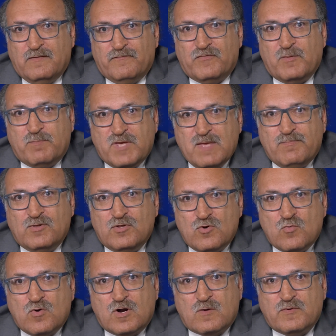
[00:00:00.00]
the people who
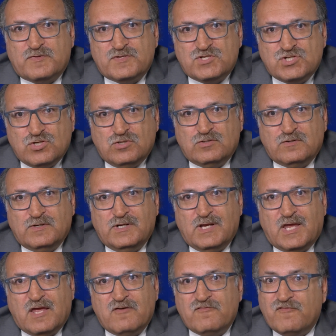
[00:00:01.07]
work with children
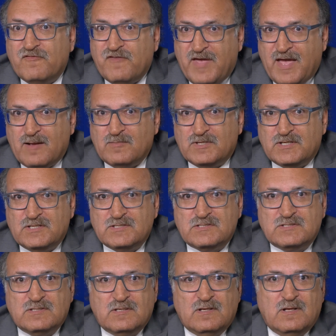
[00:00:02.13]
and families,